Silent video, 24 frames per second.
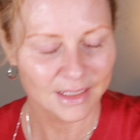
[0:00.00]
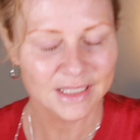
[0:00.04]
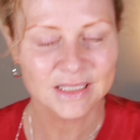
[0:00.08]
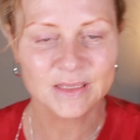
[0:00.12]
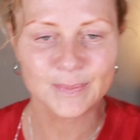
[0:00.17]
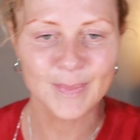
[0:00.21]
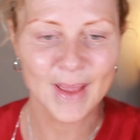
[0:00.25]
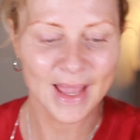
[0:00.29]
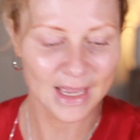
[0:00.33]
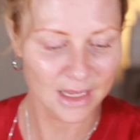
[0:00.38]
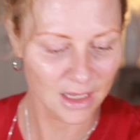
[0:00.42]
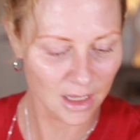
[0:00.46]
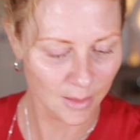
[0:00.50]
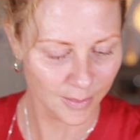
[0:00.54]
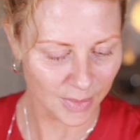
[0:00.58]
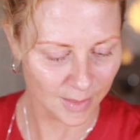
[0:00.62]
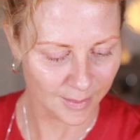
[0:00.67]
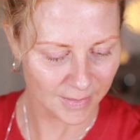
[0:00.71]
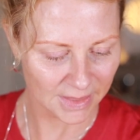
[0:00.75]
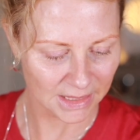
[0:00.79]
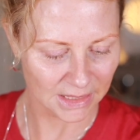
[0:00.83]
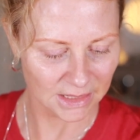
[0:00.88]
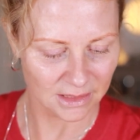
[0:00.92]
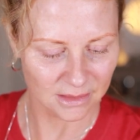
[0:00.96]
Let's back up a
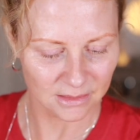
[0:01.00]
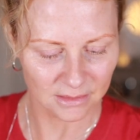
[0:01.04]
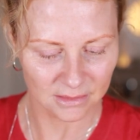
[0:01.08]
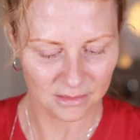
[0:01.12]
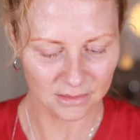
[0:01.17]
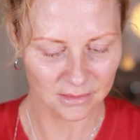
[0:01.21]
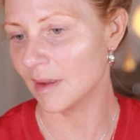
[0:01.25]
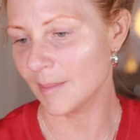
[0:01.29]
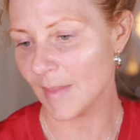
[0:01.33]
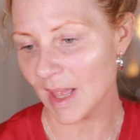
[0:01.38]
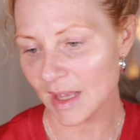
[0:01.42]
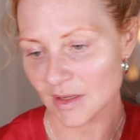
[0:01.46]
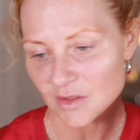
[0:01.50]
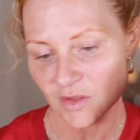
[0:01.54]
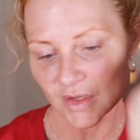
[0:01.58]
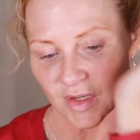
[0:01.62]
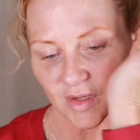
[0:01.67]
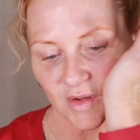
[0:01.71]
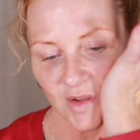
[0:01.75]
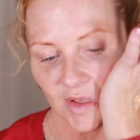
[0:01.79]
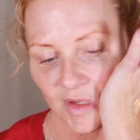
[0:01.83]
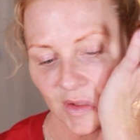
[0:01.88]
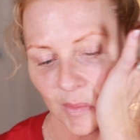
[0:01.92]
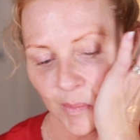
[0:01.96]
minute. I'm actually
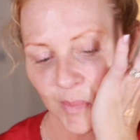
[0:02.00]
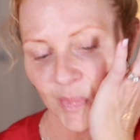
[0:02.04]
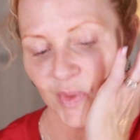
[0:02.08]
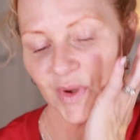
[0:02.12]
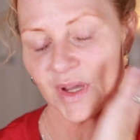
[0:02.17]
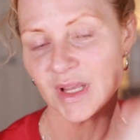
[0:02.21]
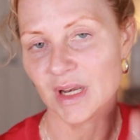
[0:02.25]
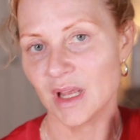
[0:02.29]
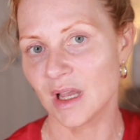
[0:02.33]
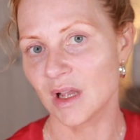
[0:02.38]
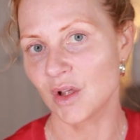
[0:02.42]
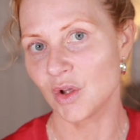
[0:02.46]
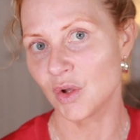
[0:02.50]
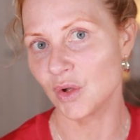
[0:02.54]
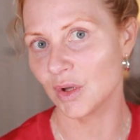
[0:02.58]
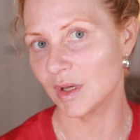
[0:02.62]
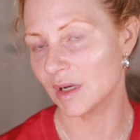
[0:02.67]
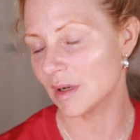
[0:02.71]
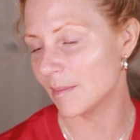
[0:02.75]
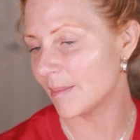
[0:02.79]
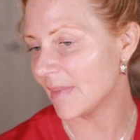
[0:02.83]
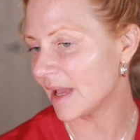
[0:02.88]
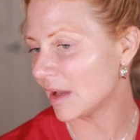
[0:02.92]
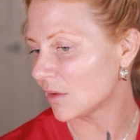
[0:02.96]
gonna put a good
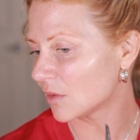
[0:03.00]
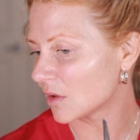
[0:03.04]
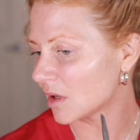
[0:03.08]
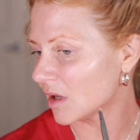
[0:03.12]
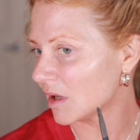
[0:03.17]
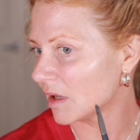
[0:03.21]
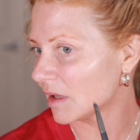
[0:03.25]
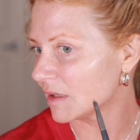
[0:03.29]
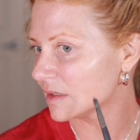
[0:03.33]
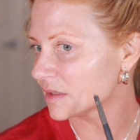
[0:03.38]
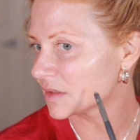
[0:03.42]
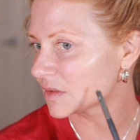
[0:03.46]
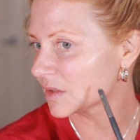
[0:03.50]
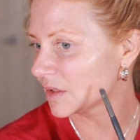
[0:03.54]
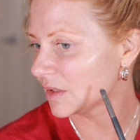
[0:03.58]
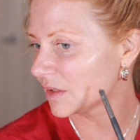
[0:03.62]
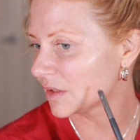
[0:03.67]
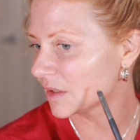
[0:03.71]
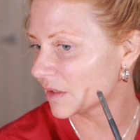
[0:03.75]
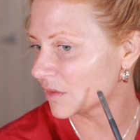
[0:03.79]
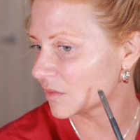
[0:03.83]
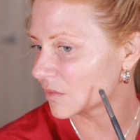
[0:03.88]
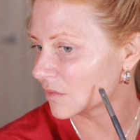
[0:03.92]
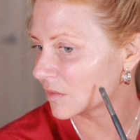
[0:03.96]
amount on so you
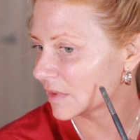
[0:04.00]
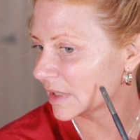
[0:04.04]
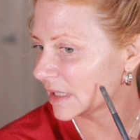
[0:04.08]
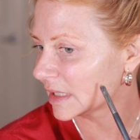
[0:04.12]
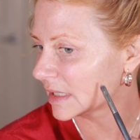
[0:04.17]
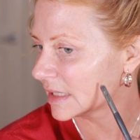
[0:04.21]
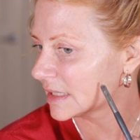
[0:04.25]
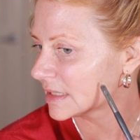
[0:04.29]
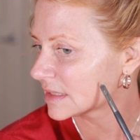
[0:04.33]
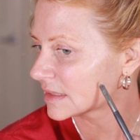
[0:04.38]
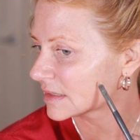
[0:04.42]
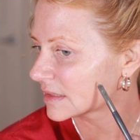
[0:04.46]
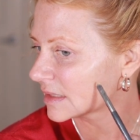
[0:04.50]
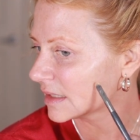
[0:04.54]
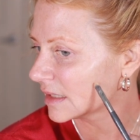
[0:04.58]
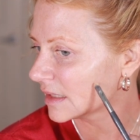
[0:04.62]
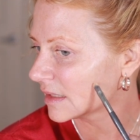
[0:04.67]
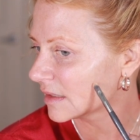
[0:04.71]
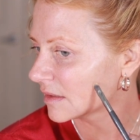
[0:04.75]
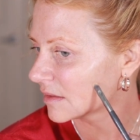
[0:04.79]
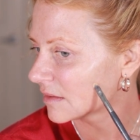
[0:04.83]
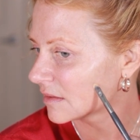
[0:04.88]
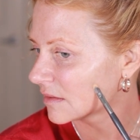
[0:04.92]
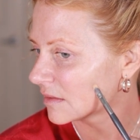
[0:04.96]
can really
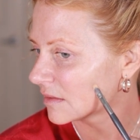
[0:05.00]
see.